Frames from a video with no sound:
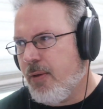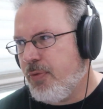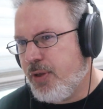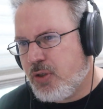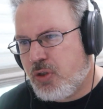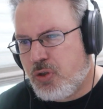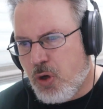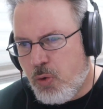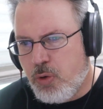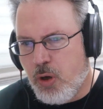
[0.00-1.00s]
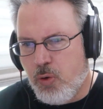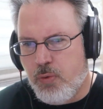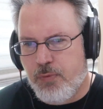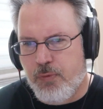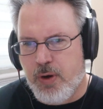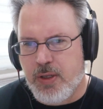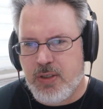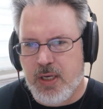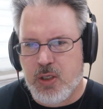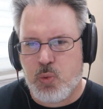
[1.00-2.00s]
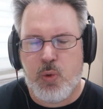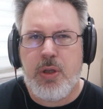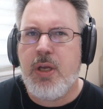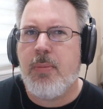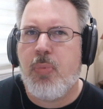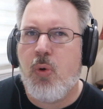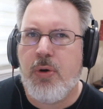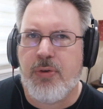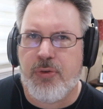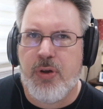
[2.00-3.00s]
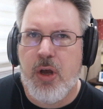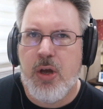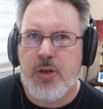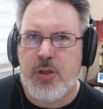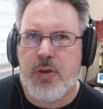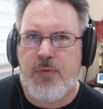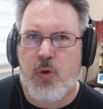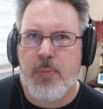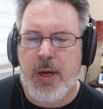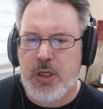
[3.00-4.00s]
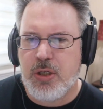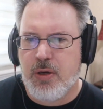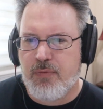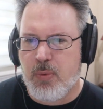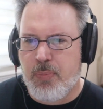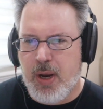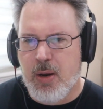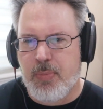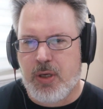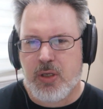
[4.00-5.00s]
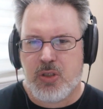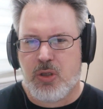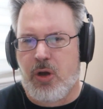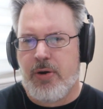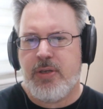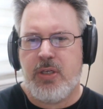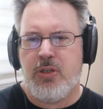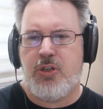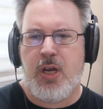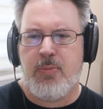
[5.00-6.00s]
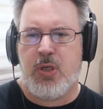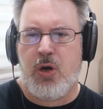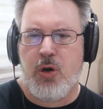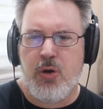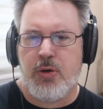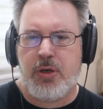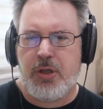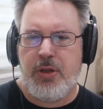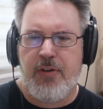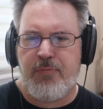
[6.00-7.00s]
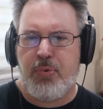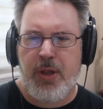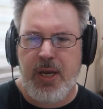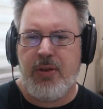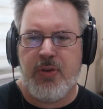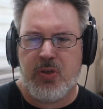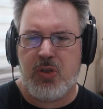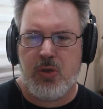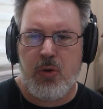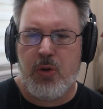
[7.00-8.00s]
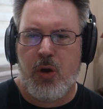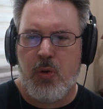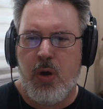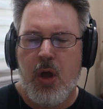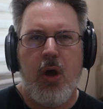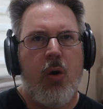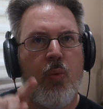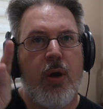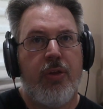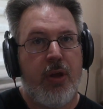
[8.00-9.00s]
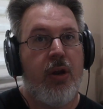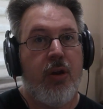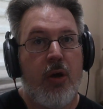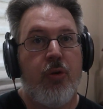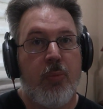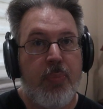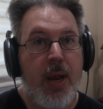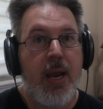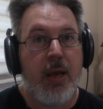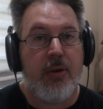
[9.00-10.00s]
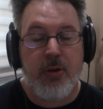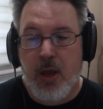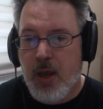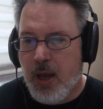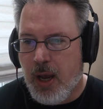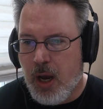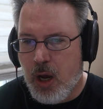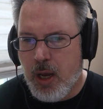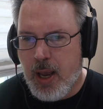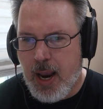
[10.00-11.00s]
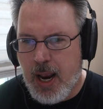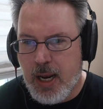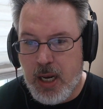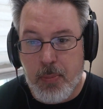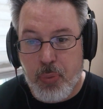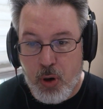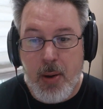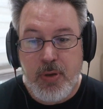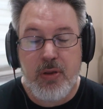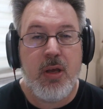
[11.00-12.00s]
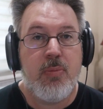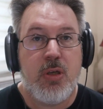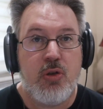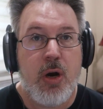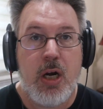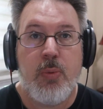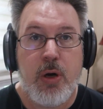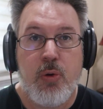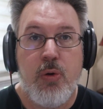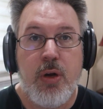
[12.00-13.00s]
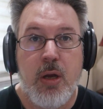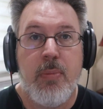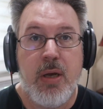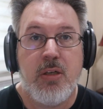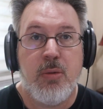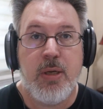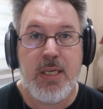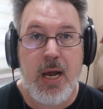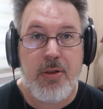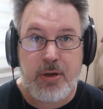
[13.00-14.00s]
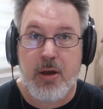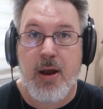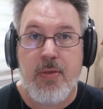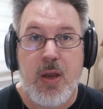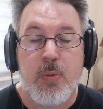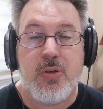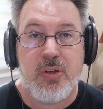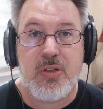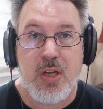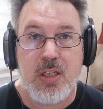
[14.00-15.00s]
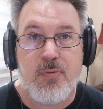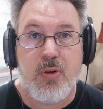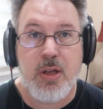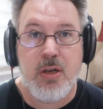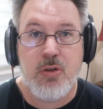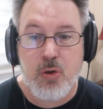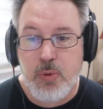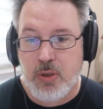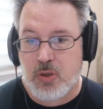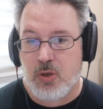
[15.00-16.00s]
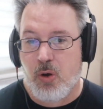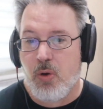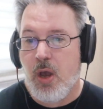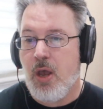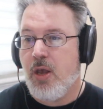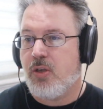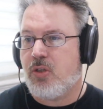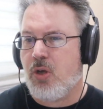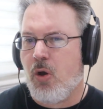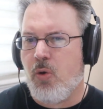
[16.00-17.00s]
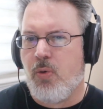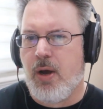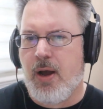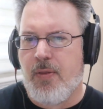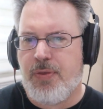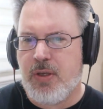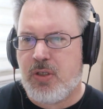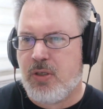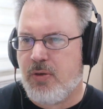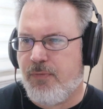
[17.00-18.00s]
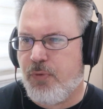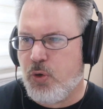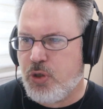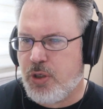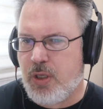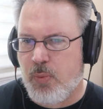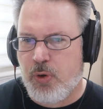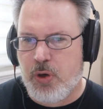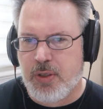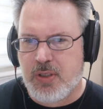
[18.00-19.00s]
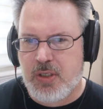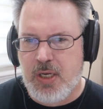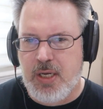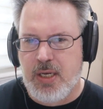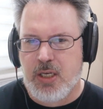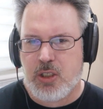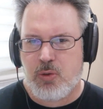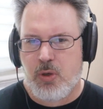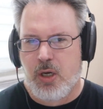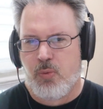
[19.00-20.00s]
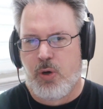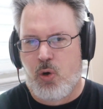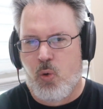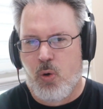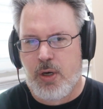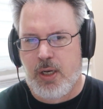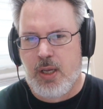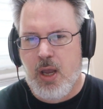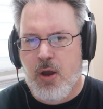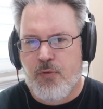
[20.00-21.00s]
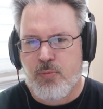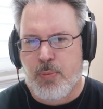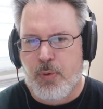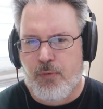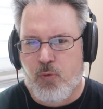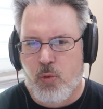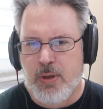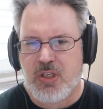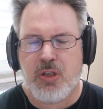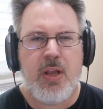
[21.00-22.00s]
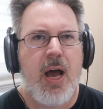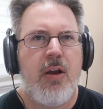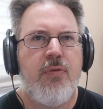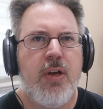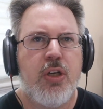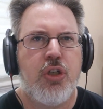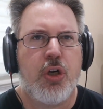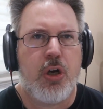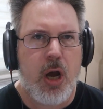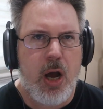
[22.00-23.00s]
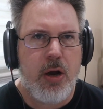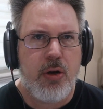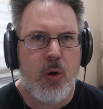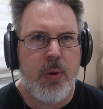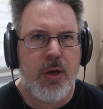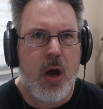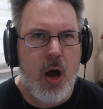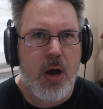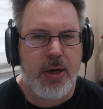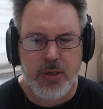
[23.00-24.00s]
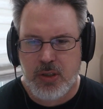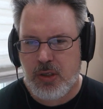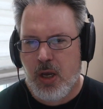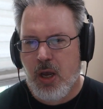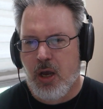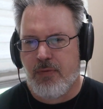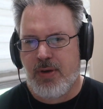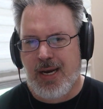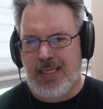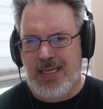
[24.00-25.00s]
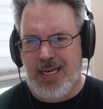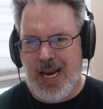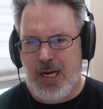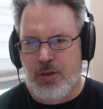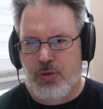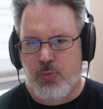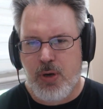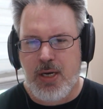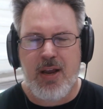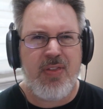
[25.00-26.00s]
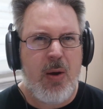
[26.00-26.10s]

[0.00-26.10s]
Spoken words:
This solo, friends, is really important to the formation of the band because Lars and James heard Cliff playing this solo with another band. And it prompted them to try to recruit him into Metallica, and they were successful in doing so. So this version that we're going to see is recorded from a performance live in Chicago in August of 1983, and